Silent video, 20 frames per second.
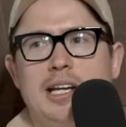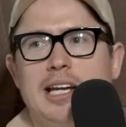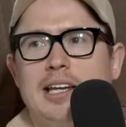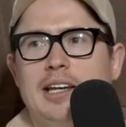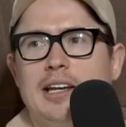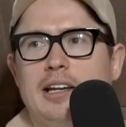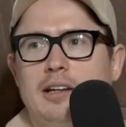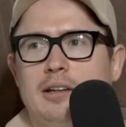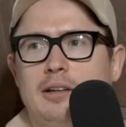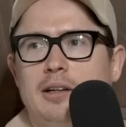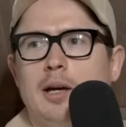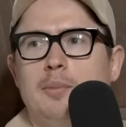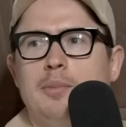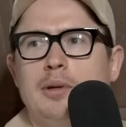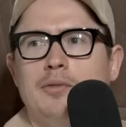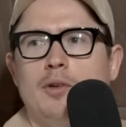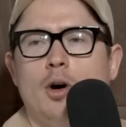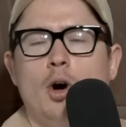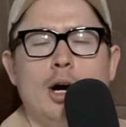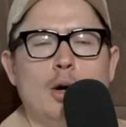in a, a
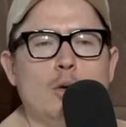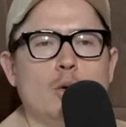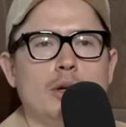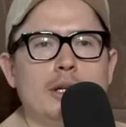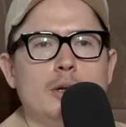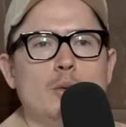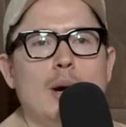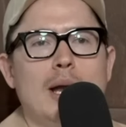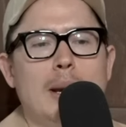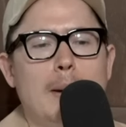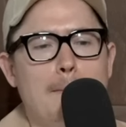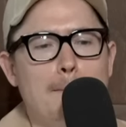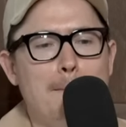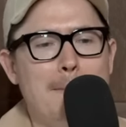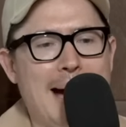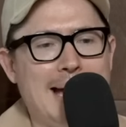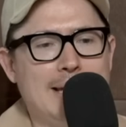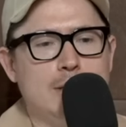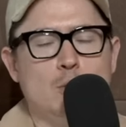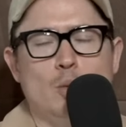bit of a high quality one.
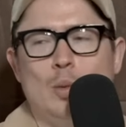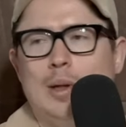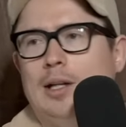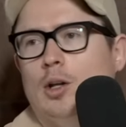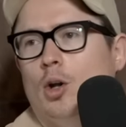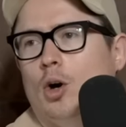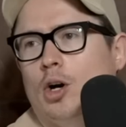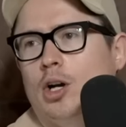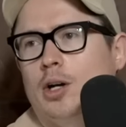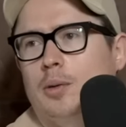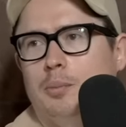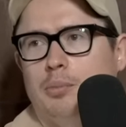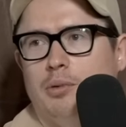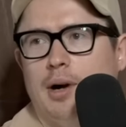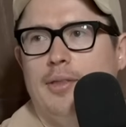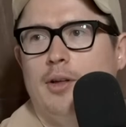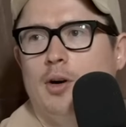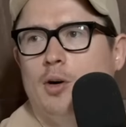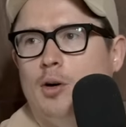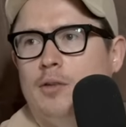Matt Whitlock,
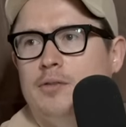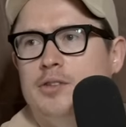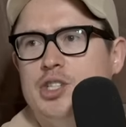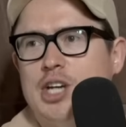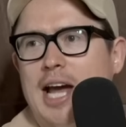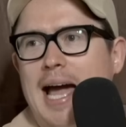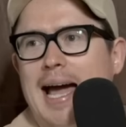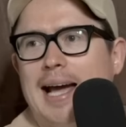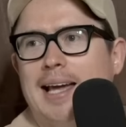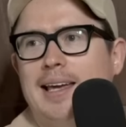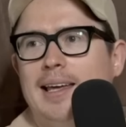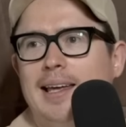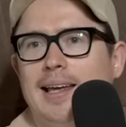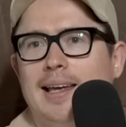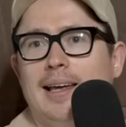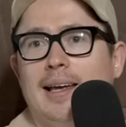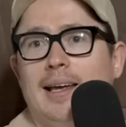brother of Jack.